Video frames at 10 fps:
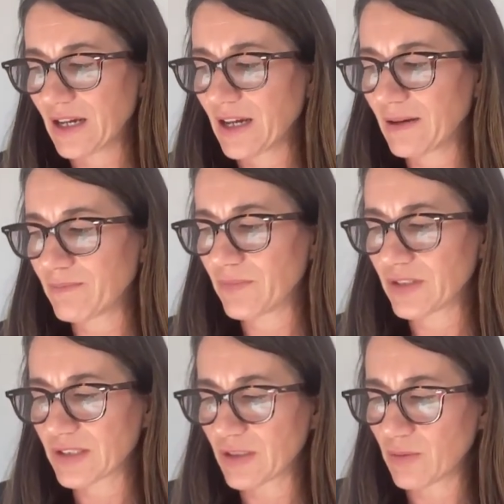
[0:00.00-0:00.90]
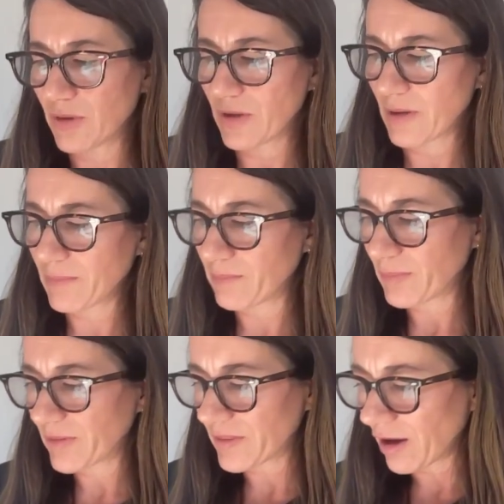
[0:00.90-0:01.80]

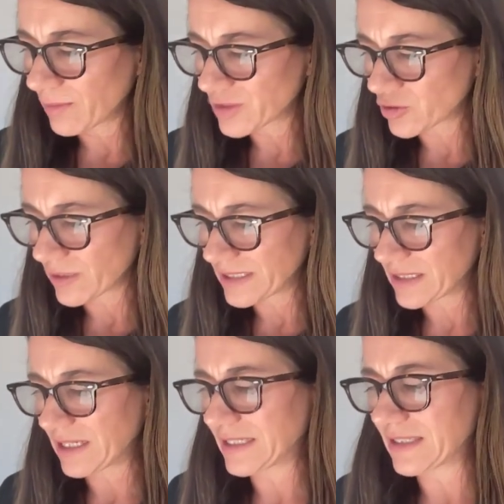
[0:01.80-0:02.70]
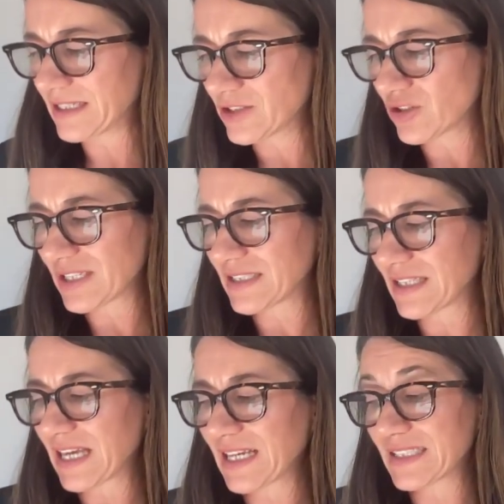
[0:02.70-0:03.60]
But Armstrong is an
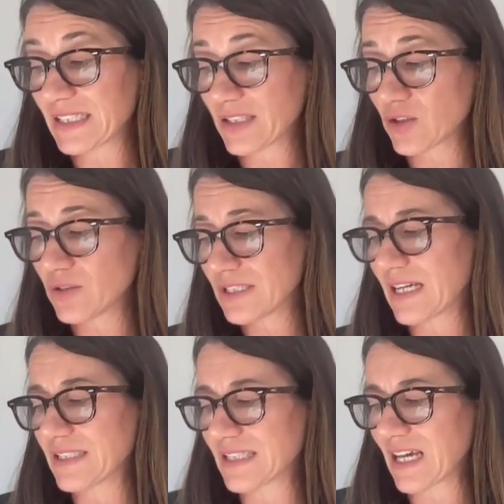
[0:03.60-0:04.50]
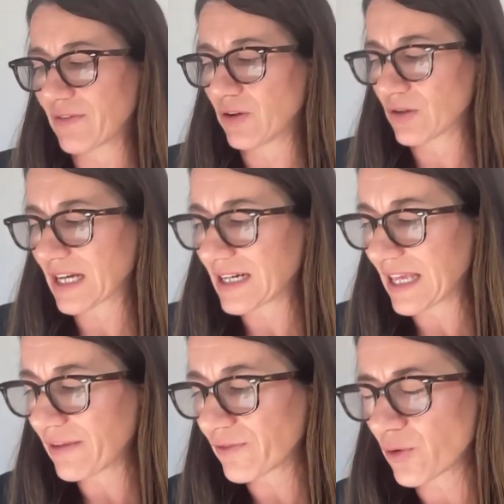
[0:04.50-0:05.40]
interesting case, and it's a good case to have a look at
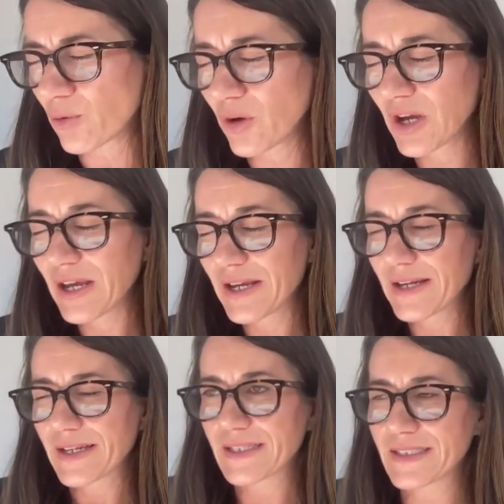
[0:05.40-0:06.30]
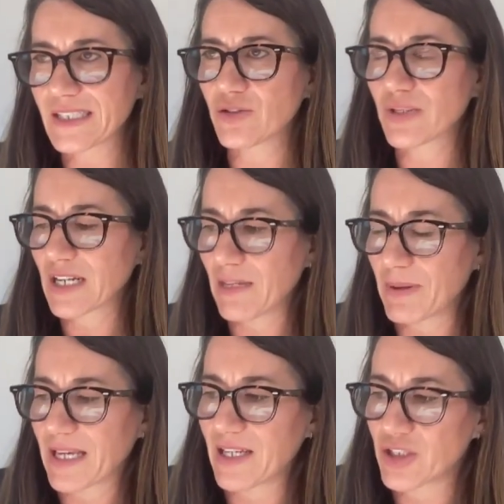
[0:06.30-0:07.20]
if you're considering an
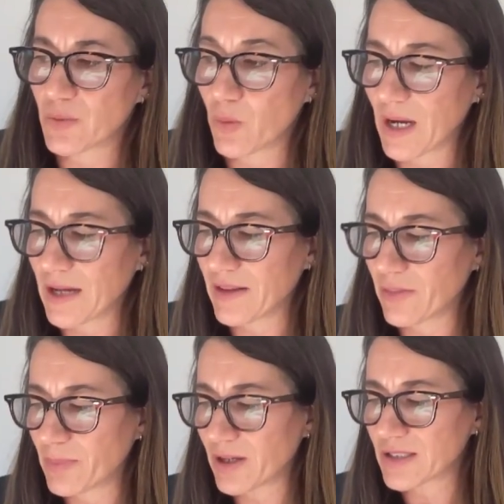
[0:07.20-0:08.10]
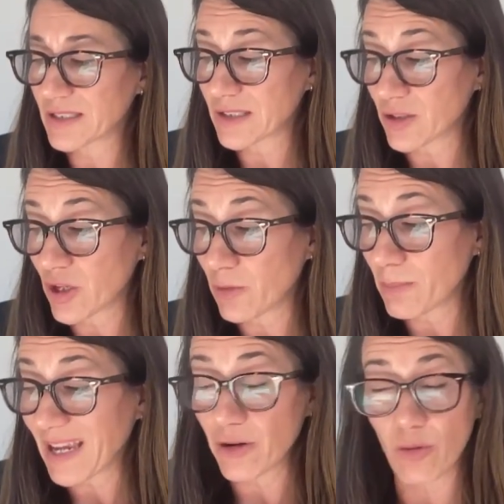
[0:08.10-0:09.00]
application where the persons
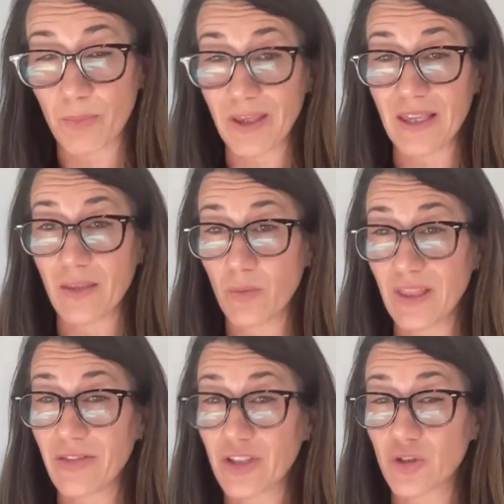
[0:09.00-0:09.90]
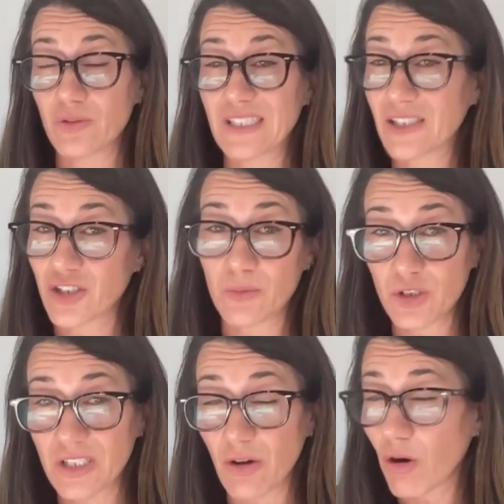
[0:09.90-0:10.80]
unknown may not be within the jurisdiction,
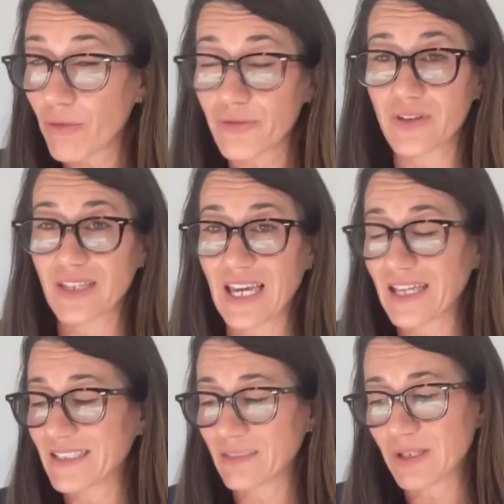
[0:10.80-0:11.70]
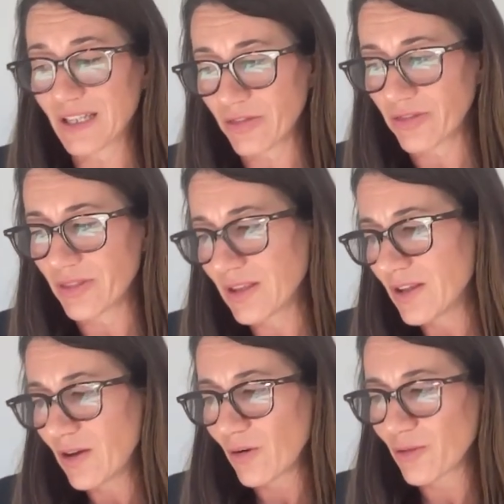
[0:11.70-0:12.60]
which is often the case. I mean,
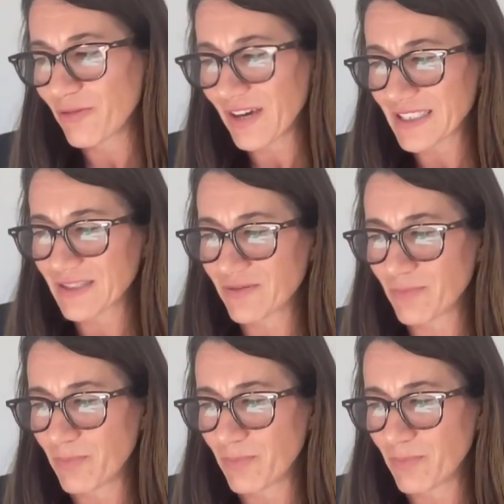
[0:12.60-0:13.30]
on the facts of